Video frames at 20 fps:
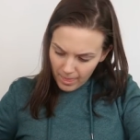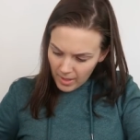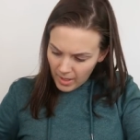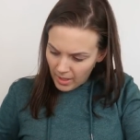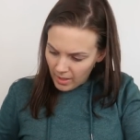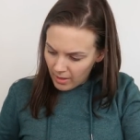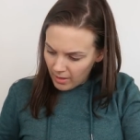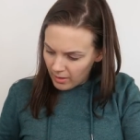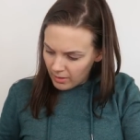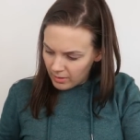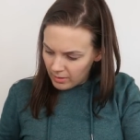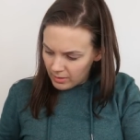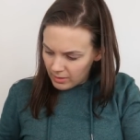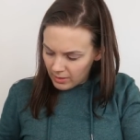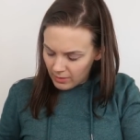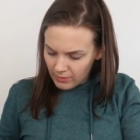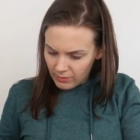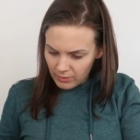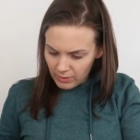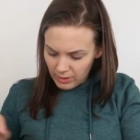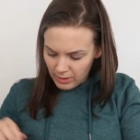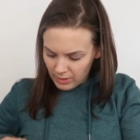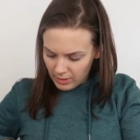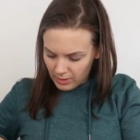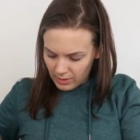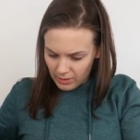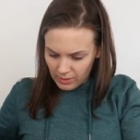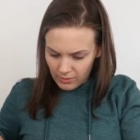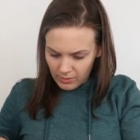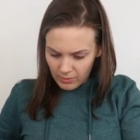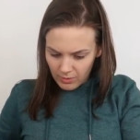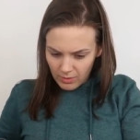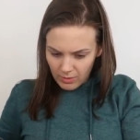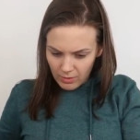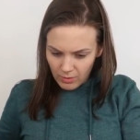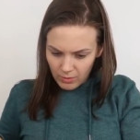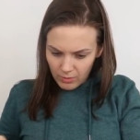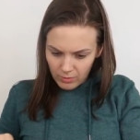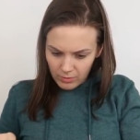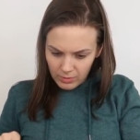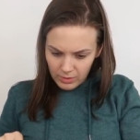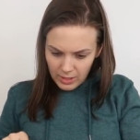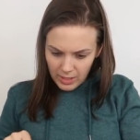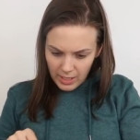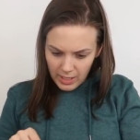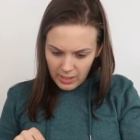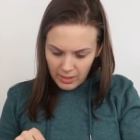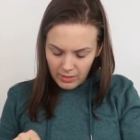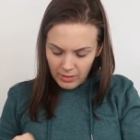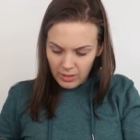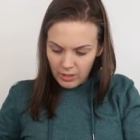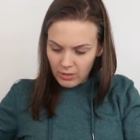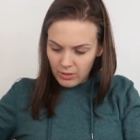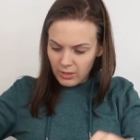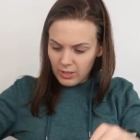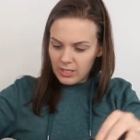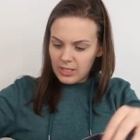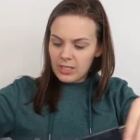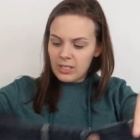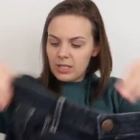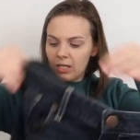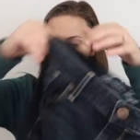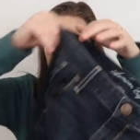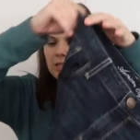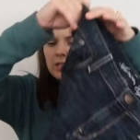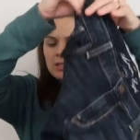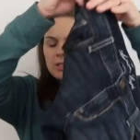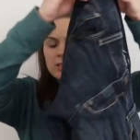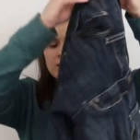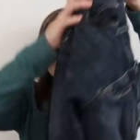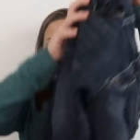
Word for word: and definitely this is an old tag. They are the skinny